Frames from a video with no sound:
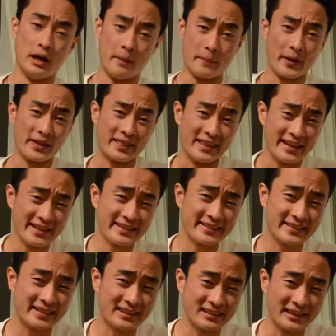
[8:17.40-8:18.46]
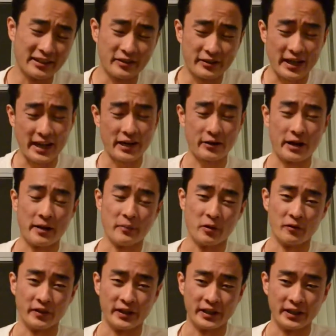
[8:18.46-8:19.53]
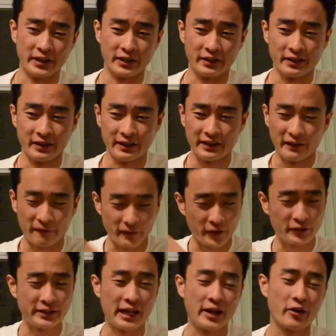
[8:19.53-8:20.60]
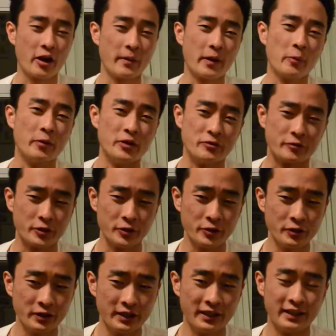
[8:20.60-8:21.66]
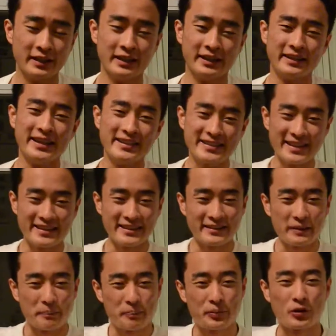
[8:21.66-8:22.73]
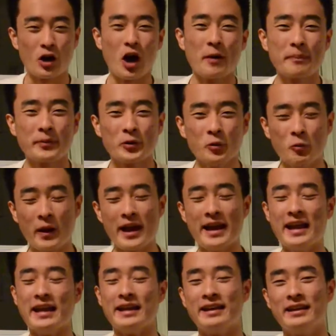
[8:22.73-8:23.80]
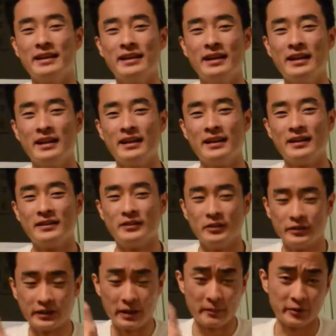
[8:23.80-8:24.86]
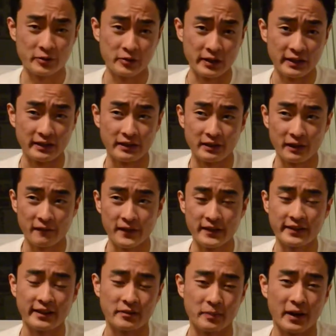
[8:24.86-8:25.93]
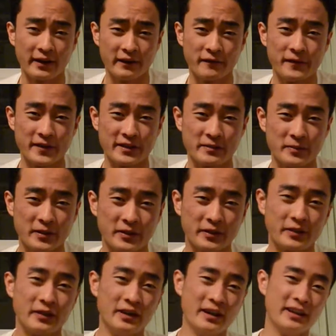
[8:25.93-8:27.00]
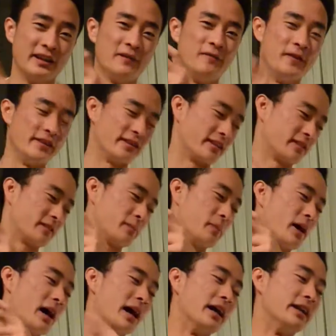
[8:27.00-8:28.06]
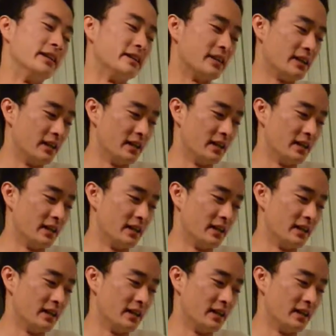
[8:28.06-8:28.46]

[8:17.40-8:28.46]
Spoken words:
But this little diagram over here, the first diagram that we drew, this isn't the proper way to demonstrate the physics behind a fidget spinner. The physics behind